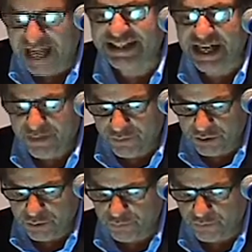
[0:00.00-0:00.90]
"I never
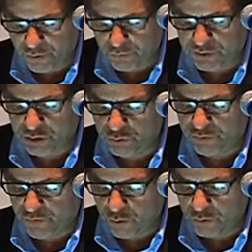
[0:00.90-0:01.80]
use
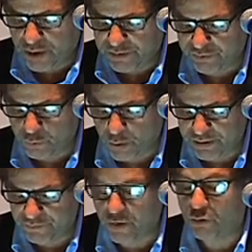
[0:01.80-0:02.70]
photographs the way
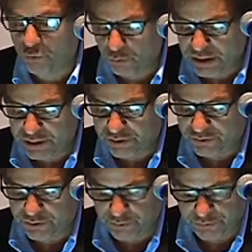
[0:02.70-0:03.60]

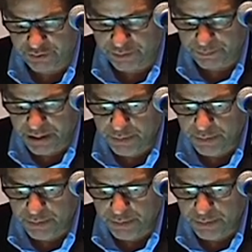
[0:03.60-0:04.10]
photorealists use them,